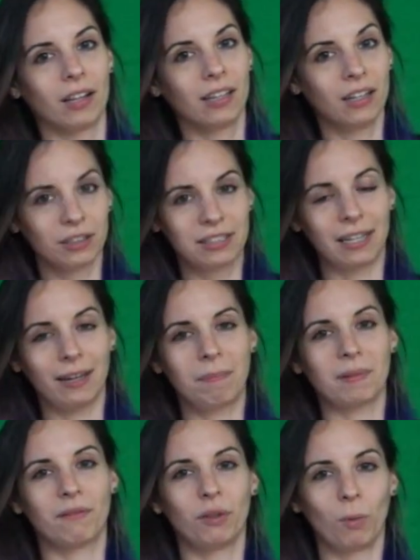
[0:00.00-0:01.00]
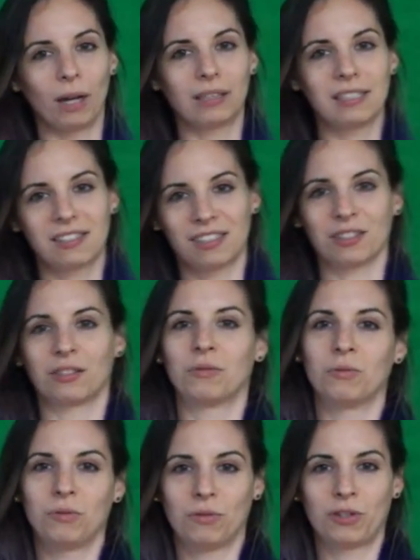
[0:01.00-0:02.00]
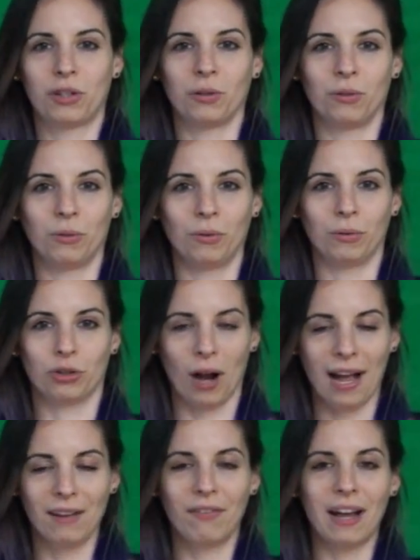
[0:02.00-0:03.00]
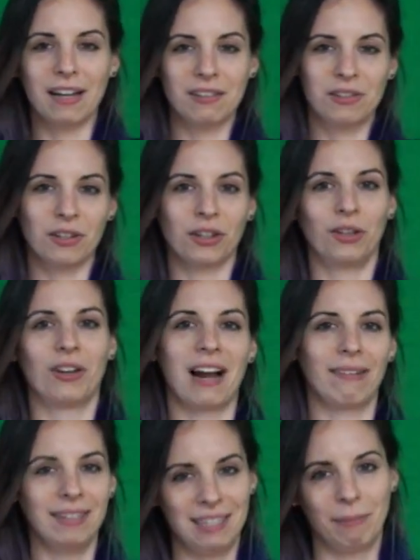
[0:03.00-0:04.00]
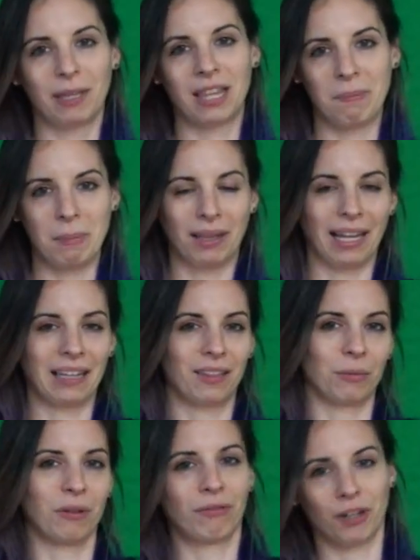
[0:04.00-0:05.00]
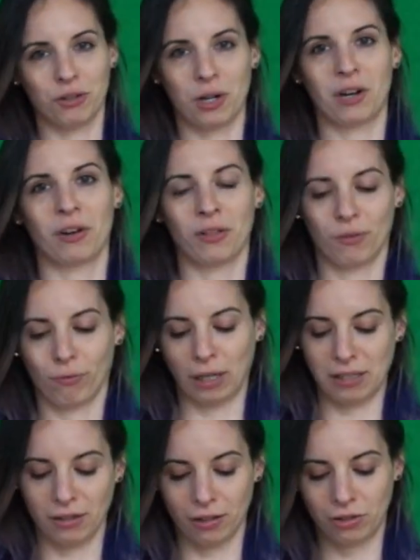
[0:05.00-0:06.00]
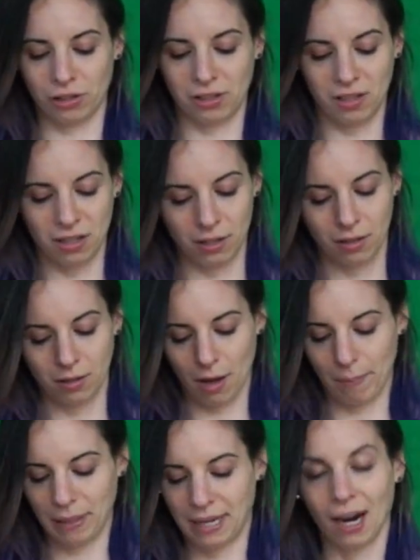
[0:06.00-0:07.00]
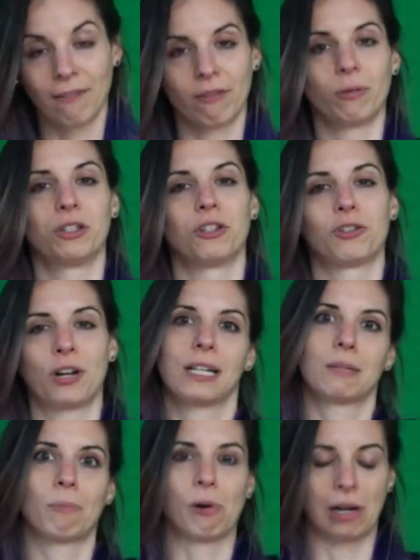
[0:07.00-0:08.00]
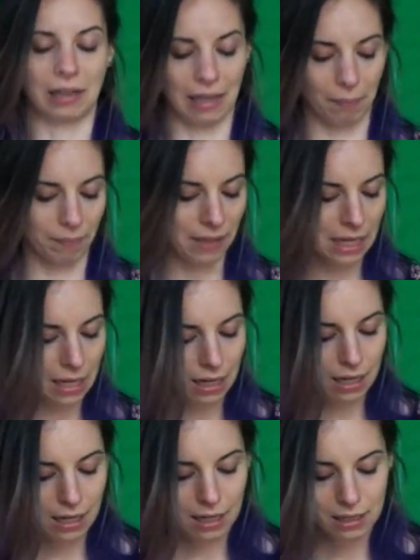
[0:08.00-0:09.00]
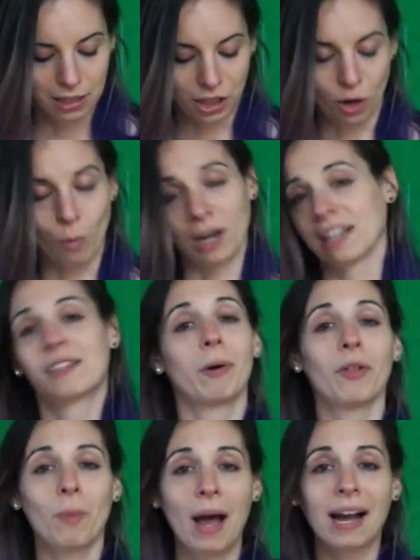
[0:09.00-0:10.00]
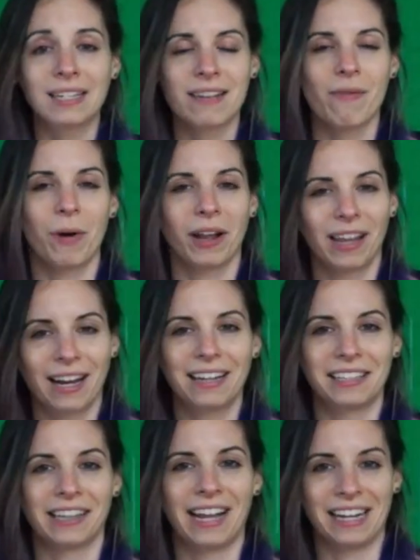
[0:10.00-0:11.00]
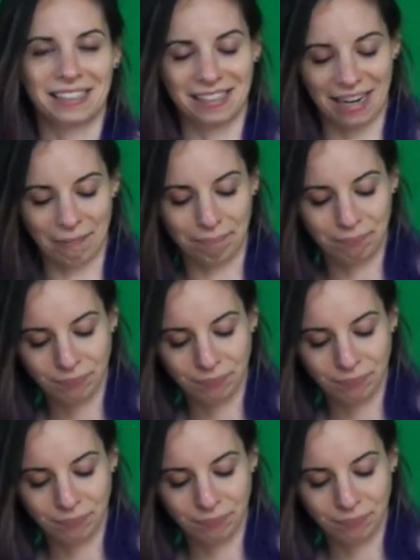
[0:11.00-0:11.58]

A little tip, if you want these to dry faster, you can obviously put them in like the refrigerator or the freezer. Just be careful when you're transporting them. You don't want to spill the wax everywhere like I did last time.